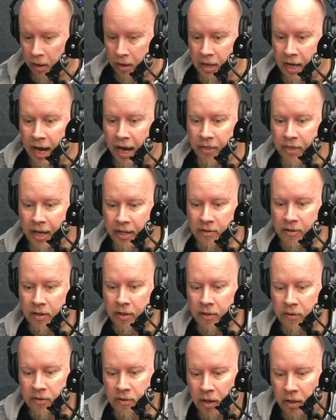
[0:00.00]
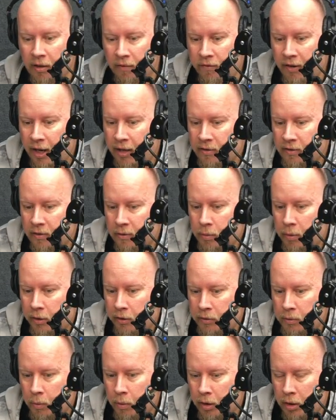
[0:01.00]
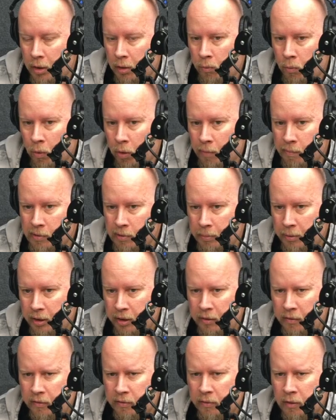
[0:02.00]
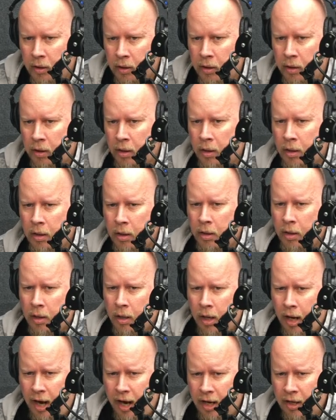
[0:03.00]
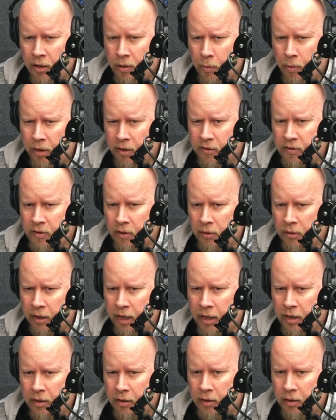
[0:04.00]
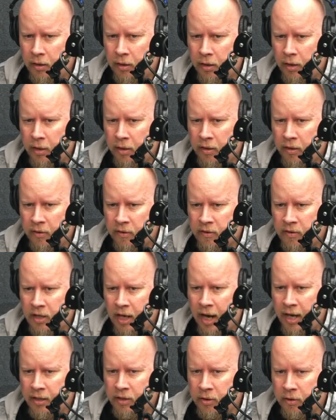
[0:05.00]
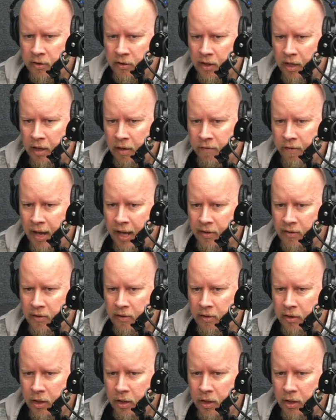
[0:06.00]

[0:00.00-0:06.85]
Yeah, that's in a Skinny Fats as well as the one on Warm Springs. And the one in Salt Lake is tied to Skinny Fats.